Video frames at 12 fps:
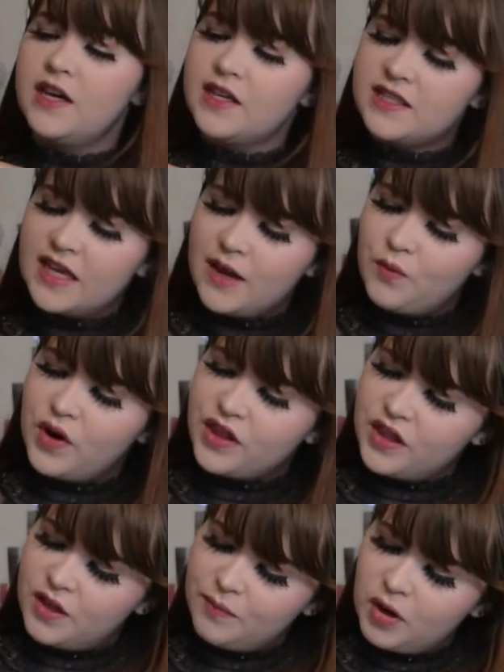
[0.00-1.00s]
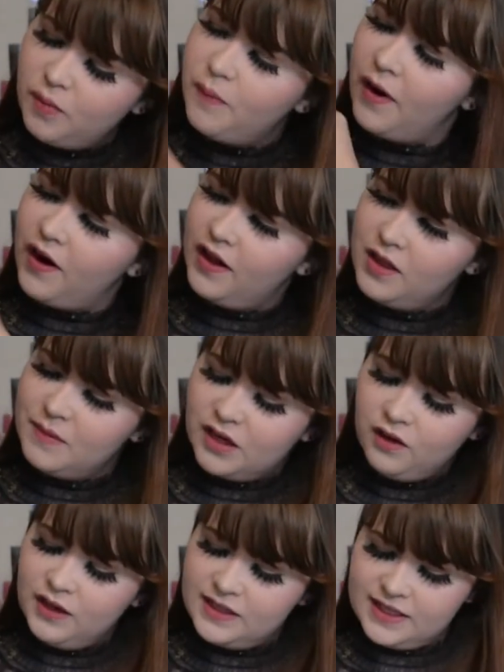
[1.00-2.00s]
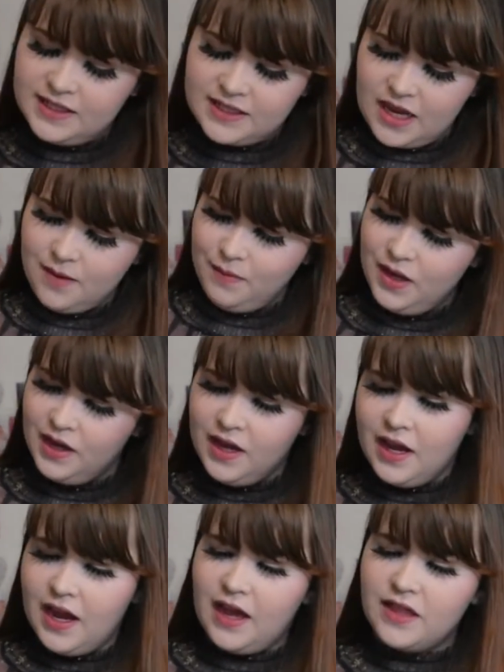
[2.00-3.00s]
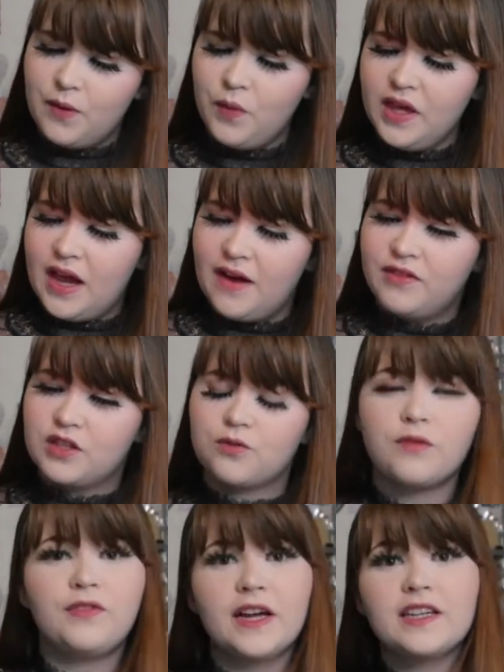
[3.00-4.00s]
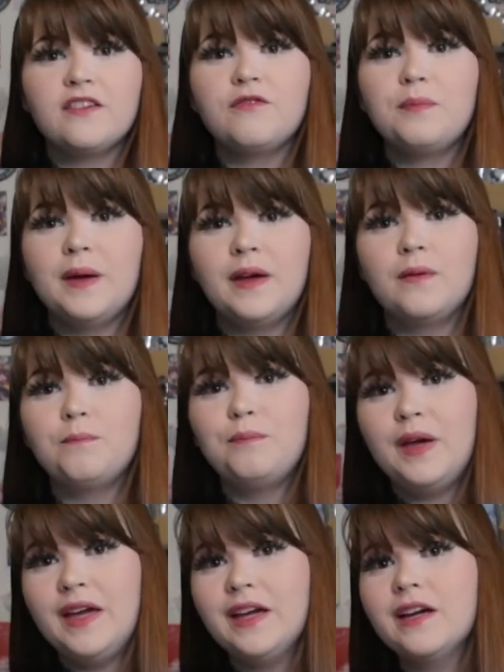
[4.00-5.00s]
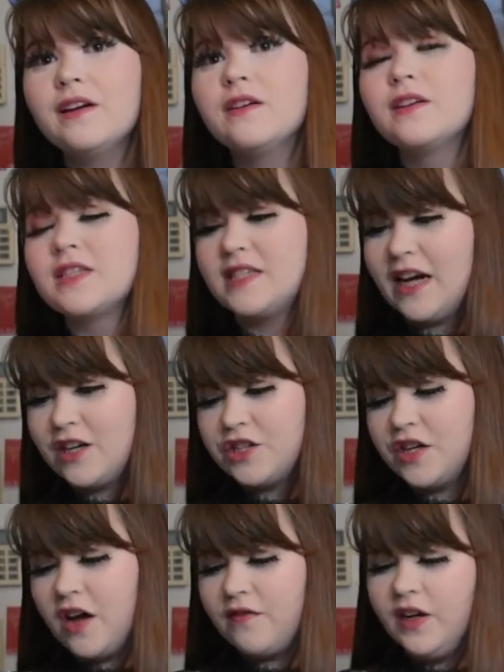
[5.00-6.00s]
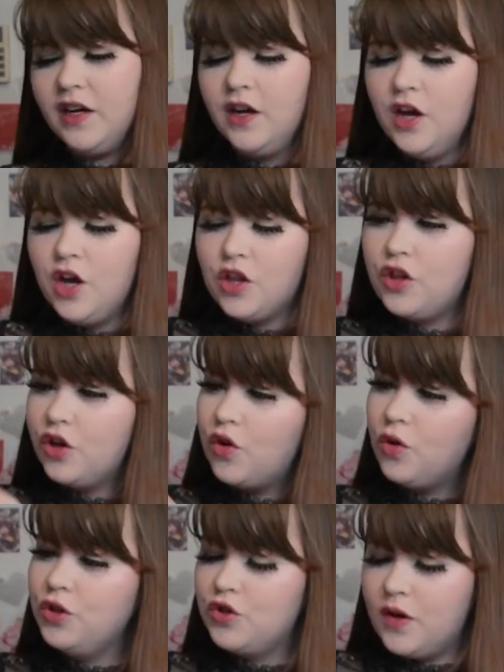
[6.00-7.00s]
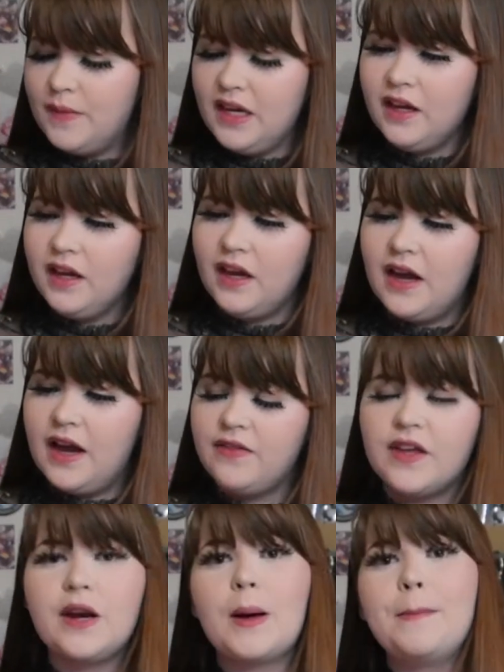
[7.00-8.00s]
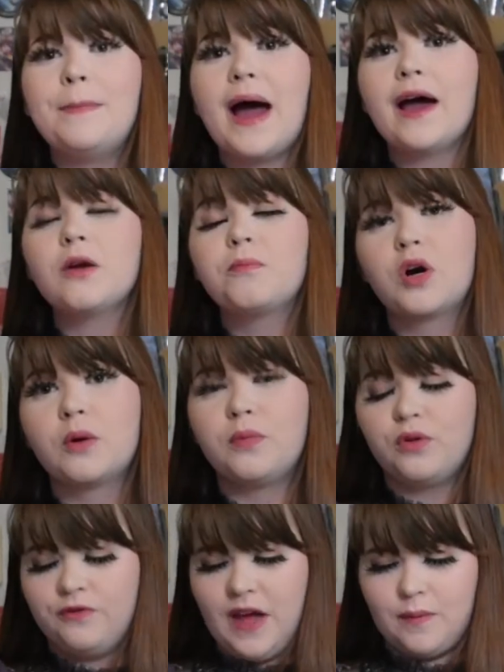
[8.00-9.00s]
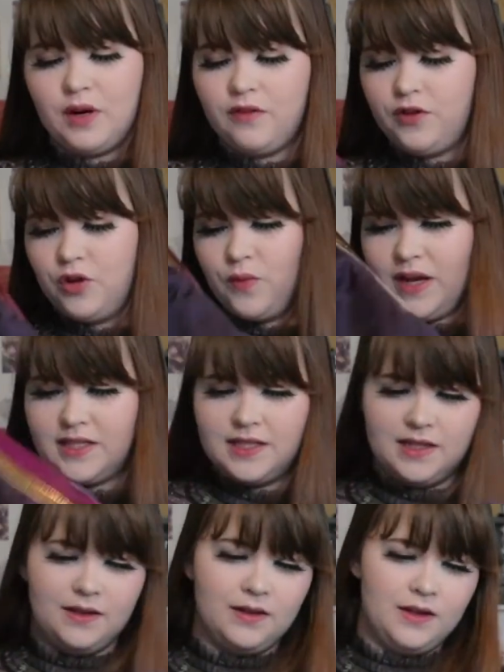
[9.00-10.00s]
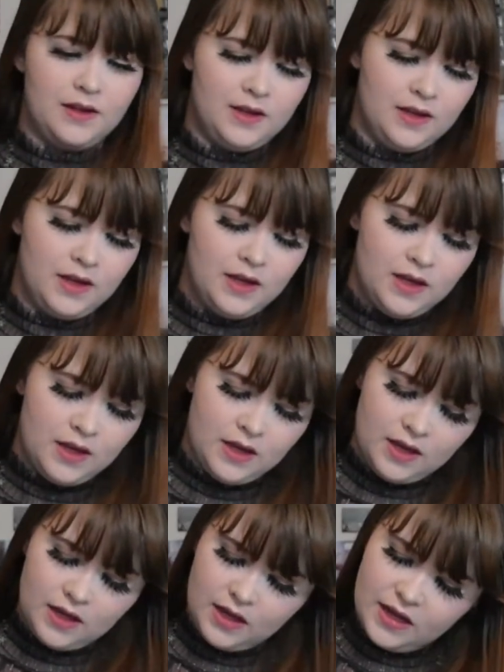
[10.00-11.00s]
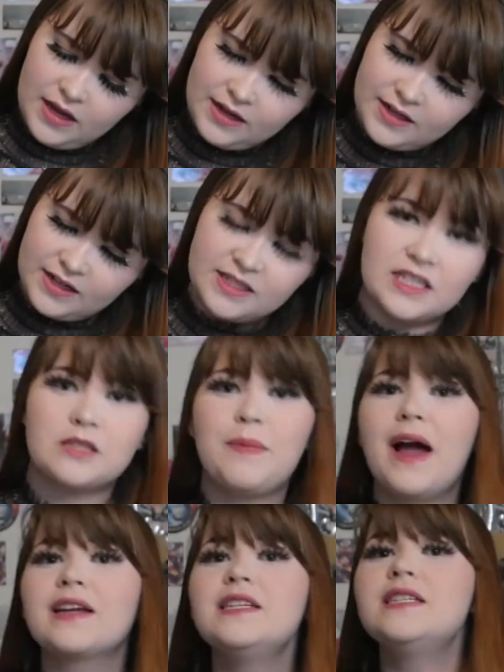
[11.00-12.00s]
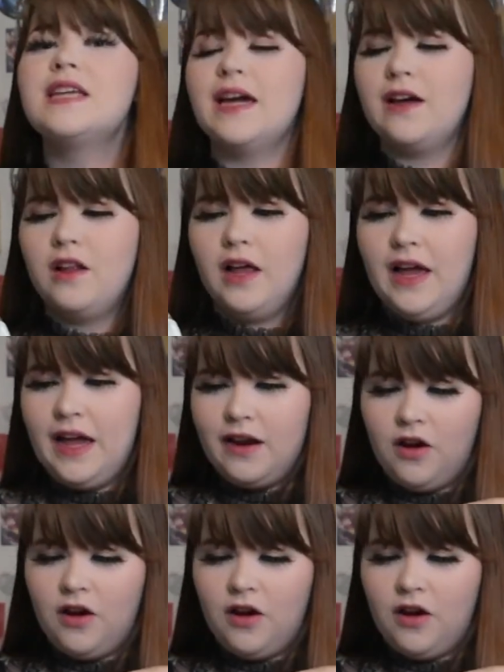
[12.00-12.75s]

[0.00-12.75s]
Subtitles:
Same with the purple part in the middle is the same. And then we have this reflective pink section of it, the gold trimming, and then matte purple fabric for the rest. It does this back detail, and